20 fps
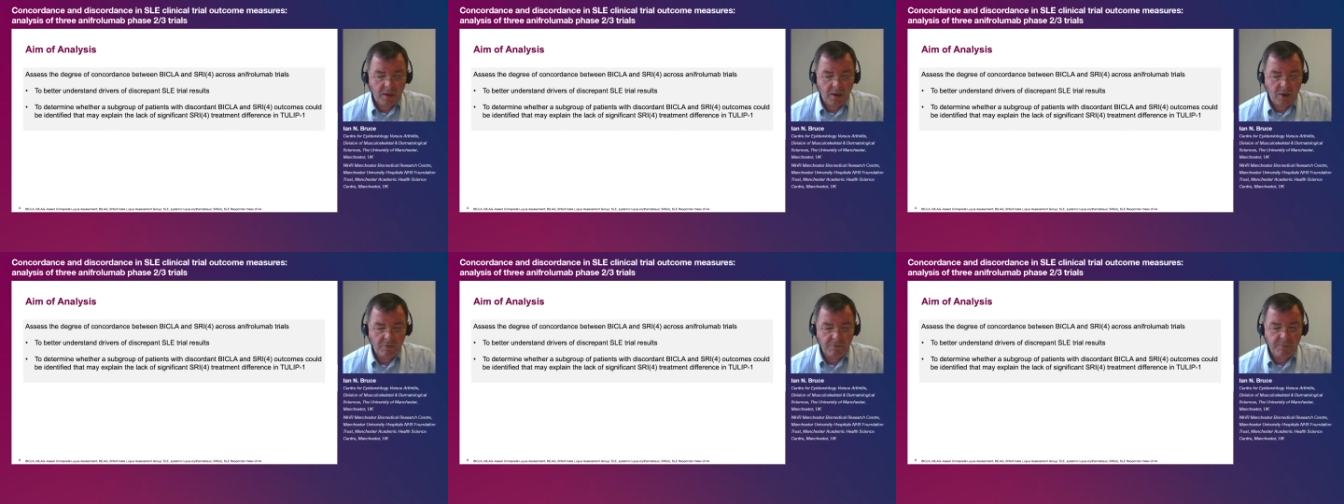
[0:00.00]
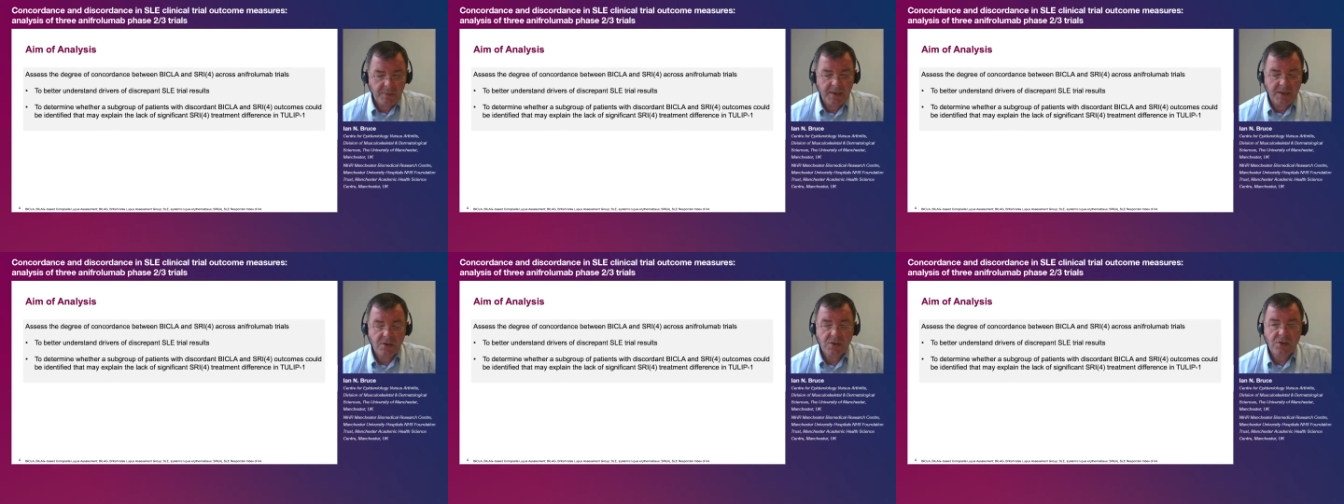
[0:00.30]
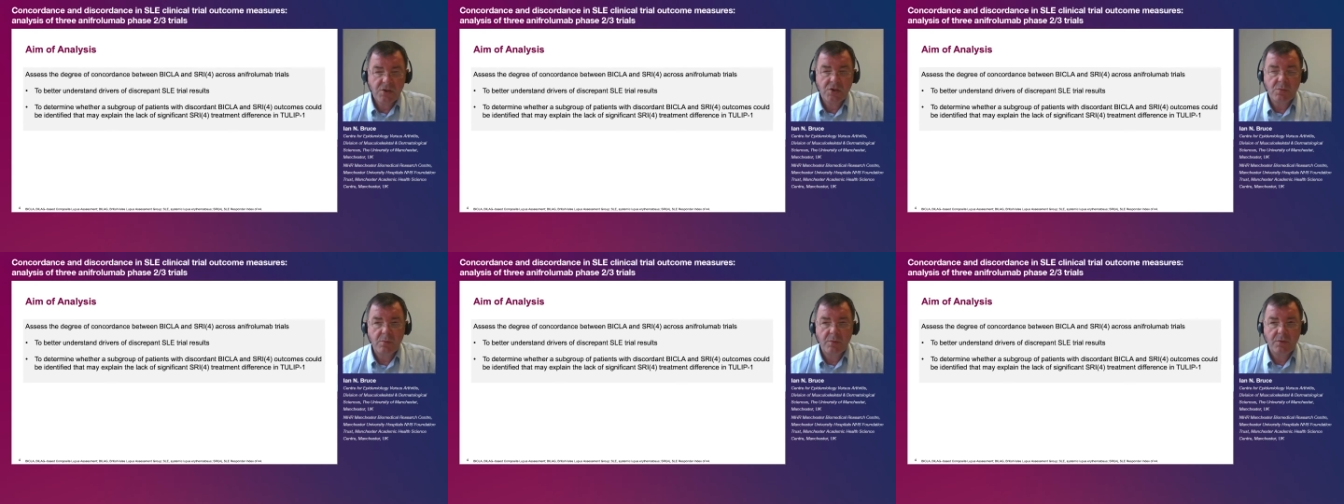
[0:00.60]
of
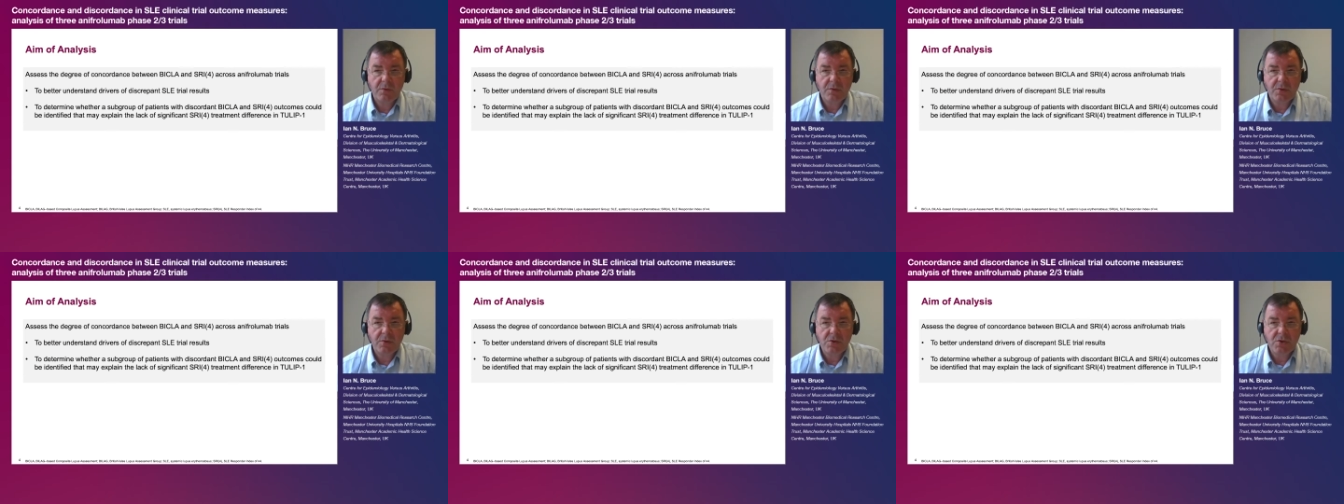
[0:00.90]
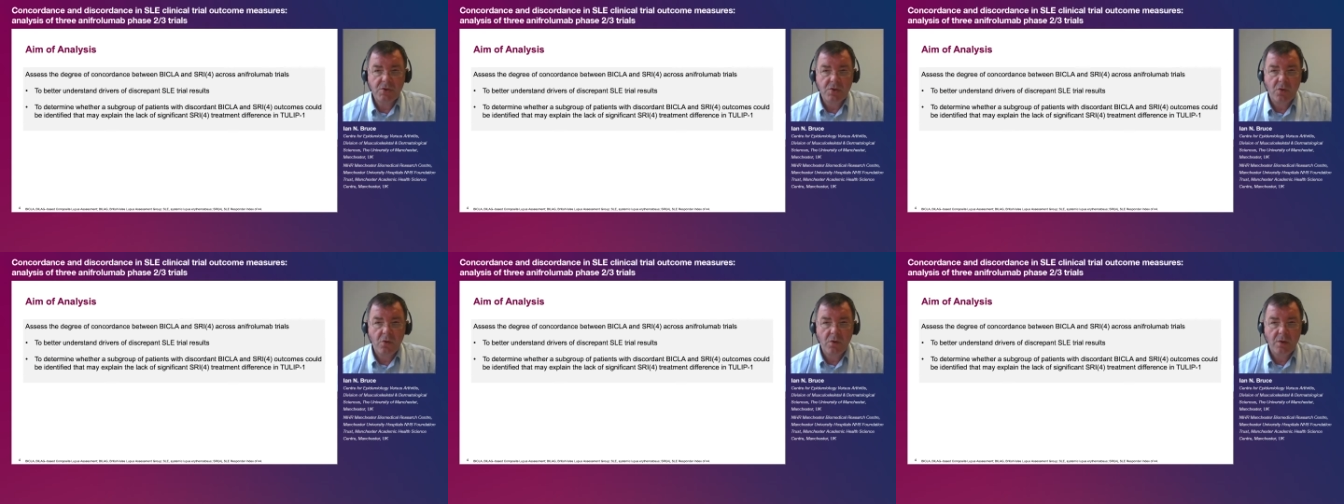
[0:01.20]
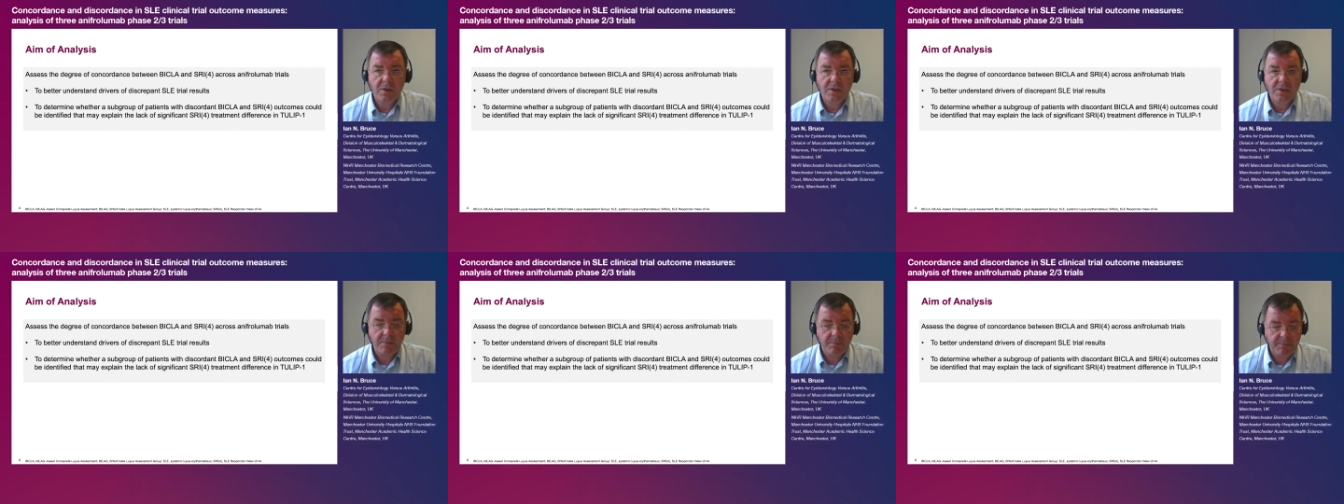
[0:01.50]
patients with
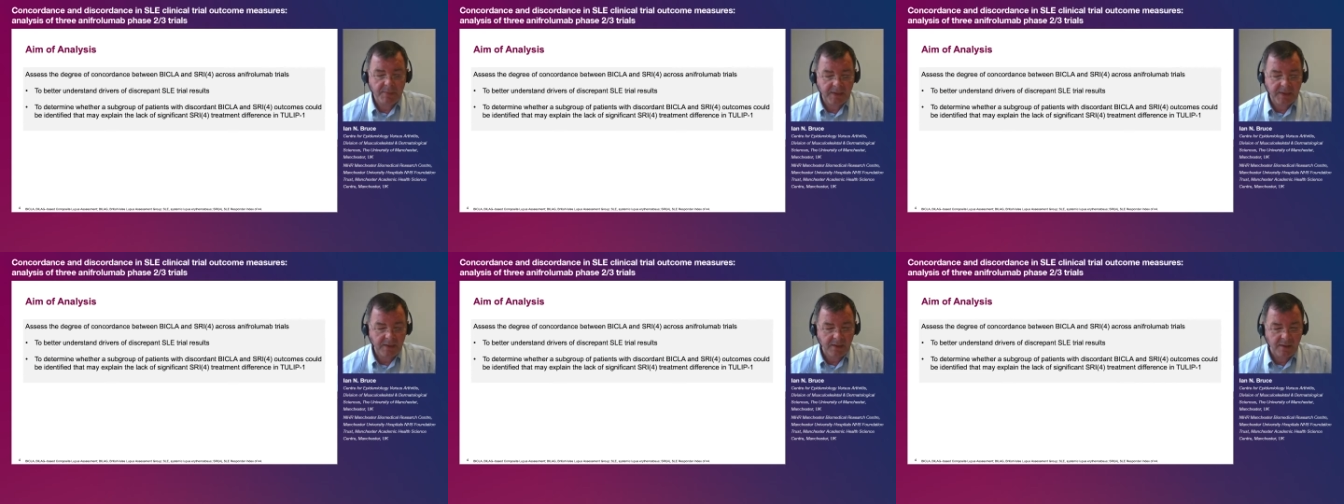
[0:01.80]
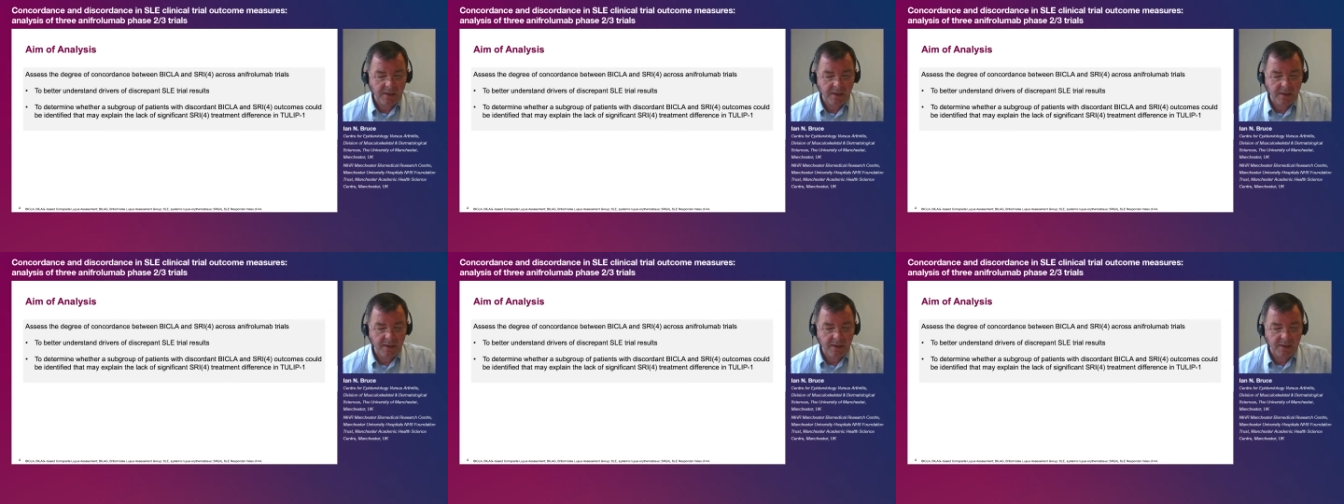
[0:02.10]
discordant BICLA